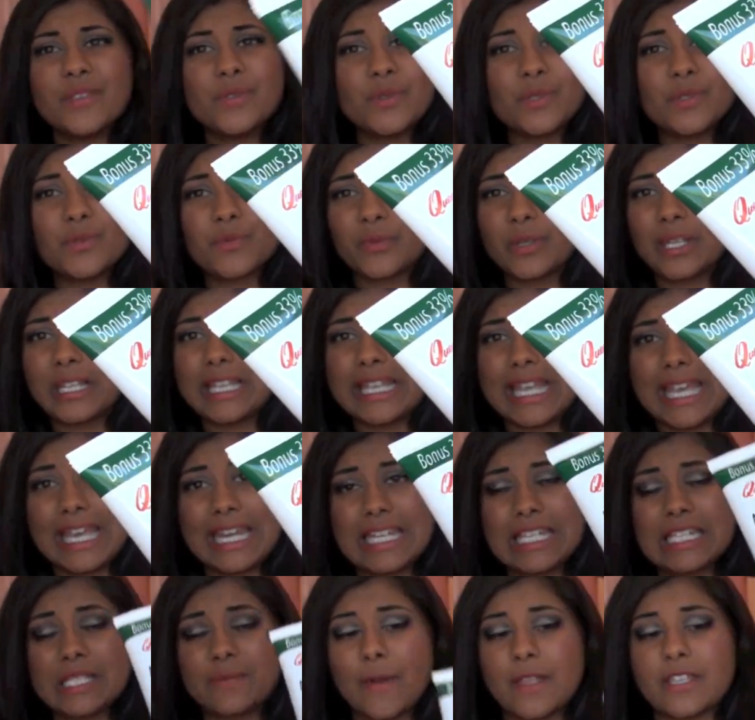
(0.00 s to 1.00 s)
This was really
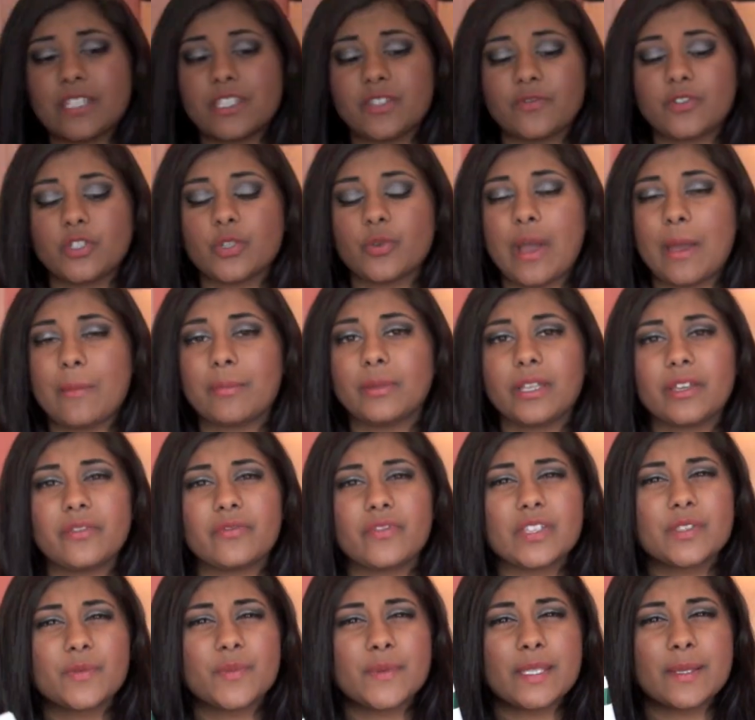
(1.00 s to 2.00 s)
inexpensive too. I
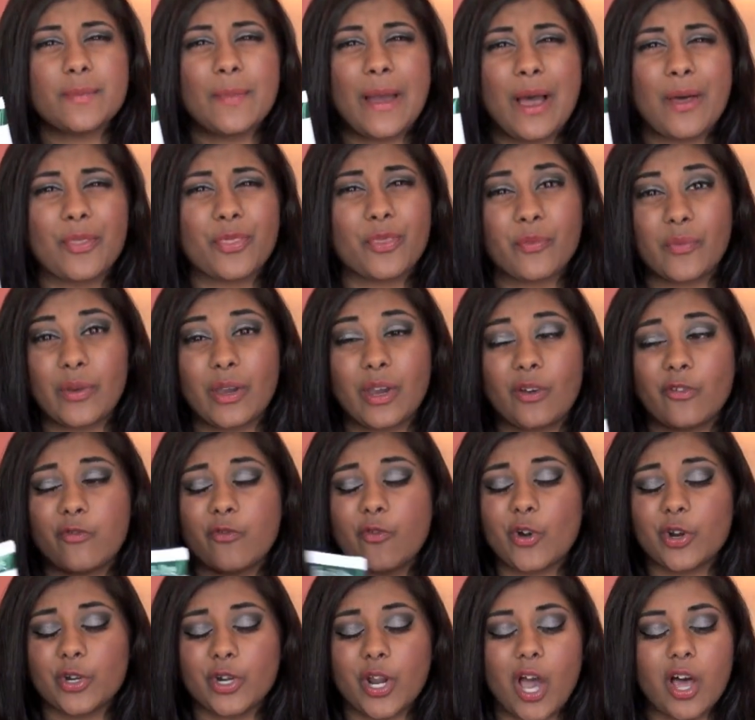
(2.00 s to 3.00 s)
believe this was about three or
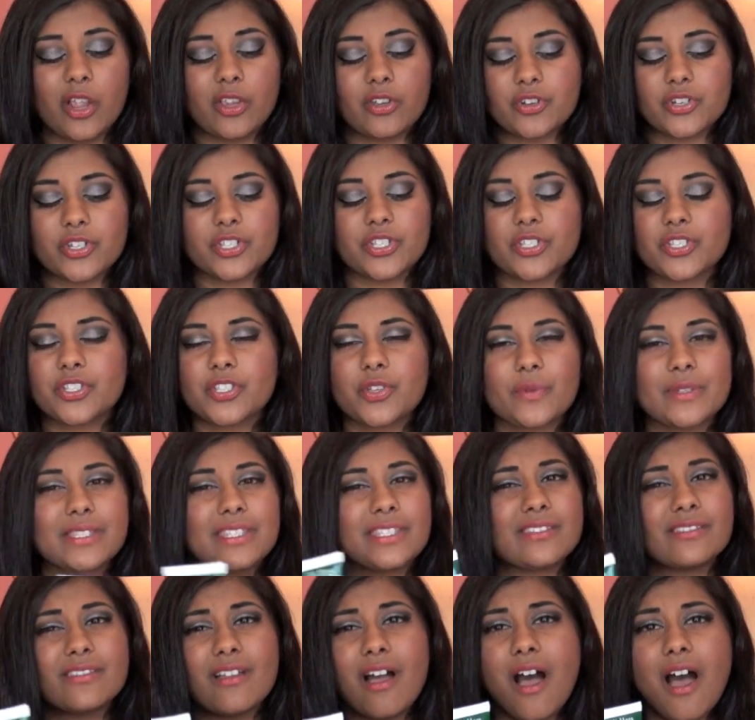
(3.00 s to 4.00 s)
four dollars, so
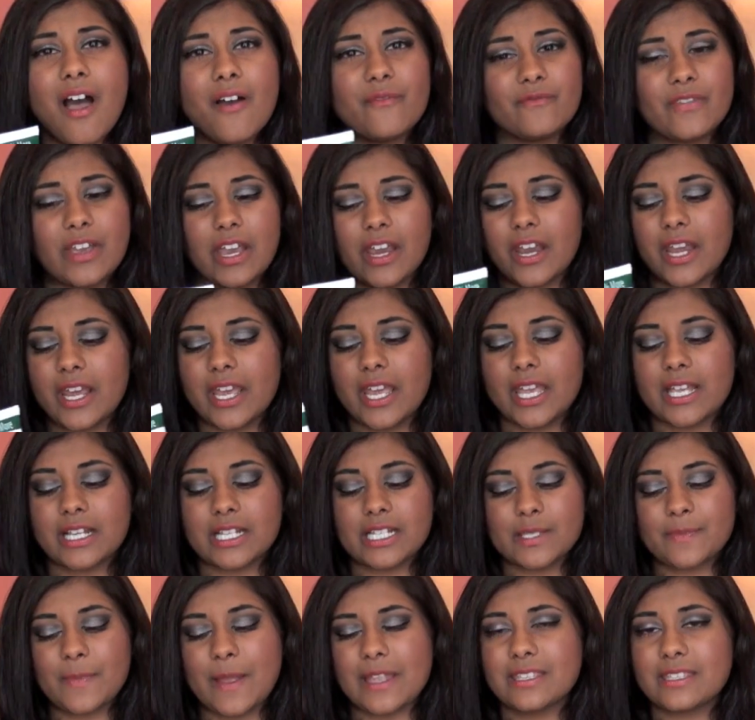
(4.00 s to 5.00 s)
it's not very
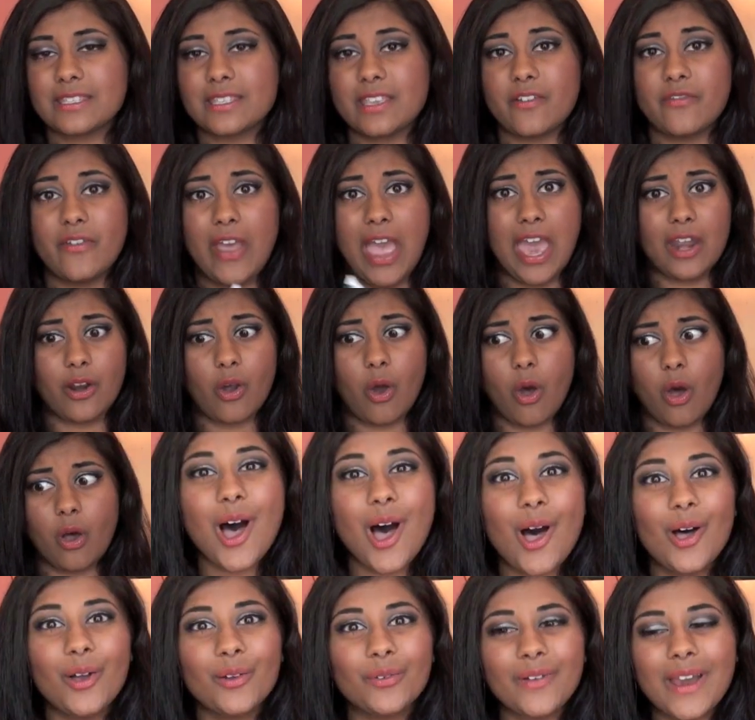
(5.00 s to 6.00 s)
expensive at all.
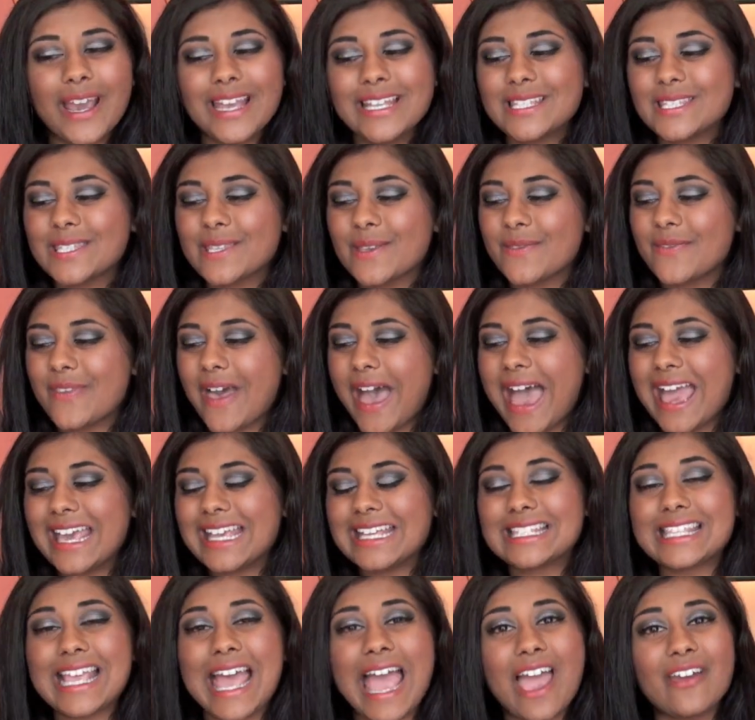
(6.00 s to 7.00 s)
All right, so
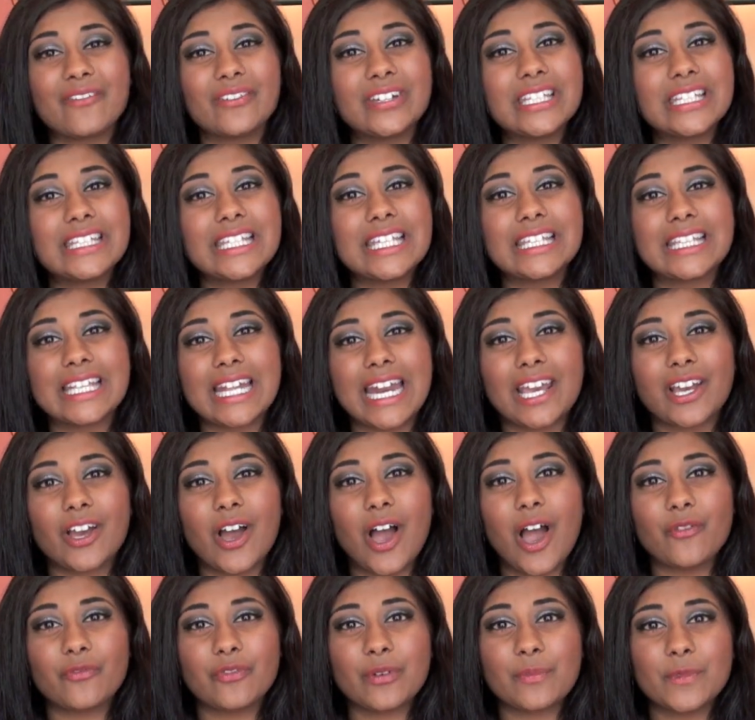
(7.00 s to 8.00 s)
that is everything that I
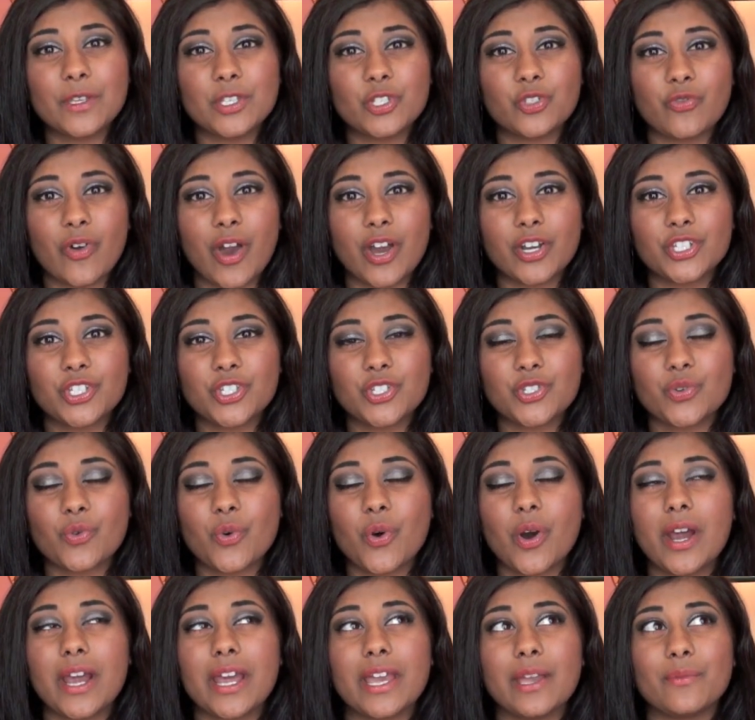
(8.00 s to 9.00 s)
got from the
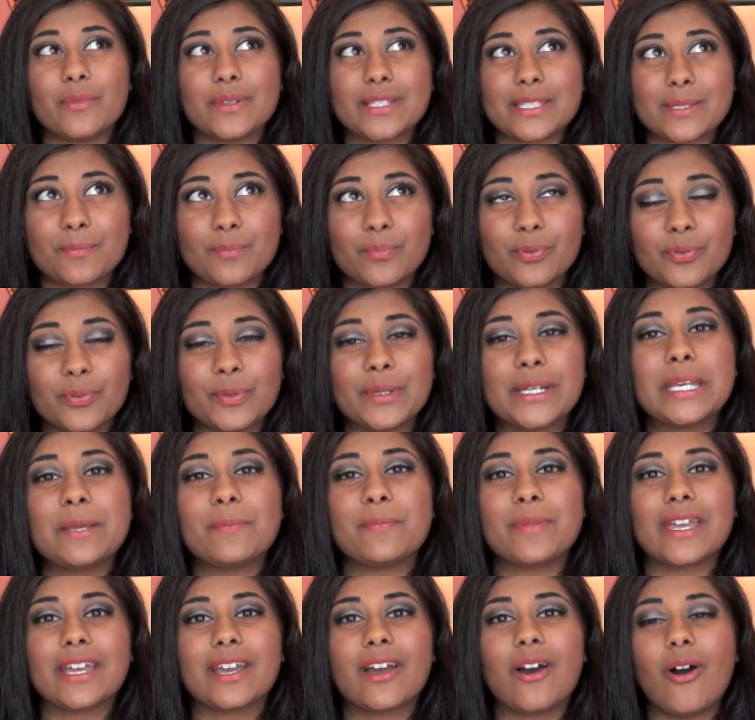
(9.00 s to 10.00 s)
drugstore. It a
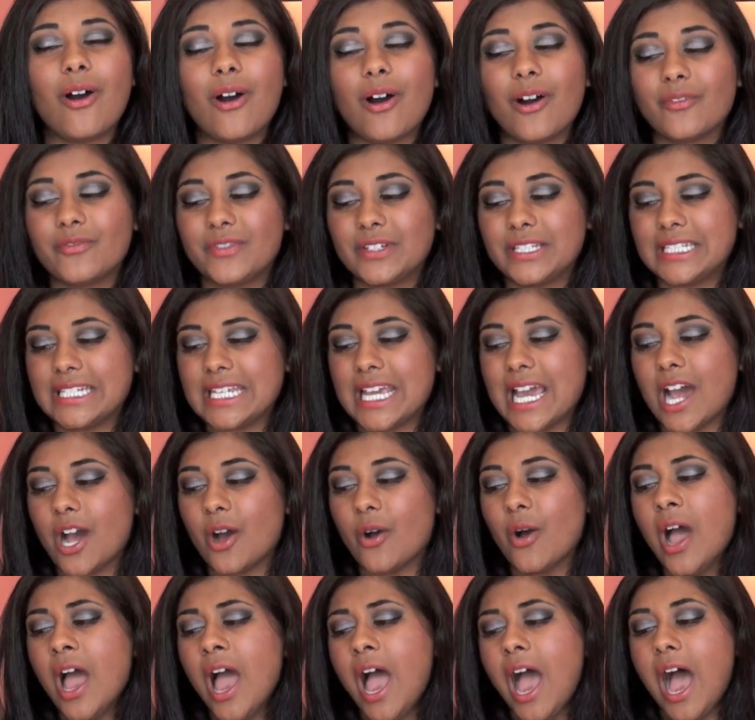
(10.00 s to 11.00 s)
pretty big haul
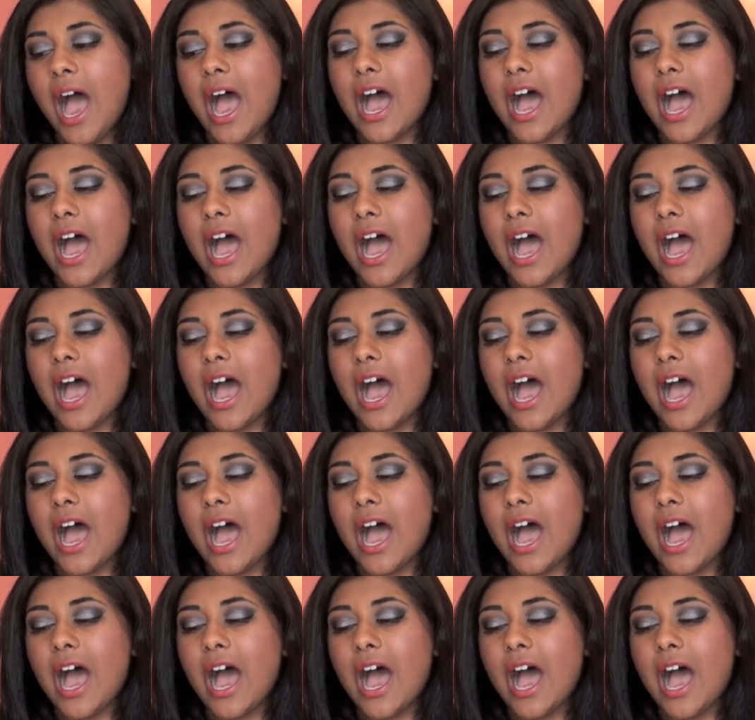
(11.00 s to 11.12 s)
video.